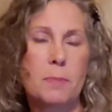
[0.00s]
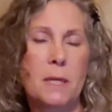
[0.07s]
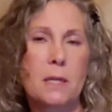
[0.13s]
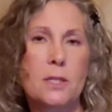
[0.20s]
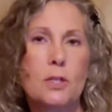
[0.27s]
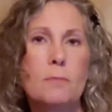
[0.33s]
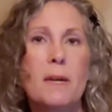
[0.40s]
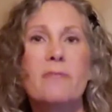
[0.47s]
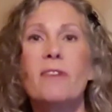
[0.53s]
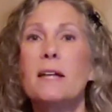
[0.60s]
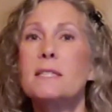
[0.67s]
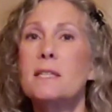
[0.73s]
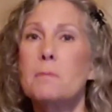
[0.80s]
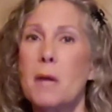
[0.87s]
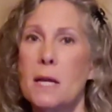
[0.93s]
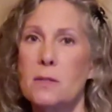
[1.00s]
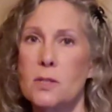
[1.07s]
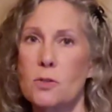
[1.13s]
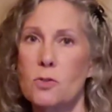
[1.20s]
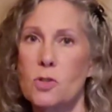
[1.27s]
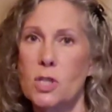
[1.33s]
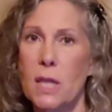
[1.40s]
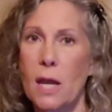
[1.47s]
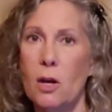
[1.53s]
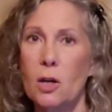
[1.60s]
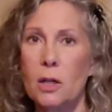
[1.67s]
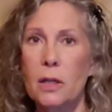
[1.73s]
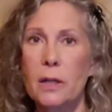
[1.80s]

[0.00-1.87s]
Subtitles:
because you may find some answers there.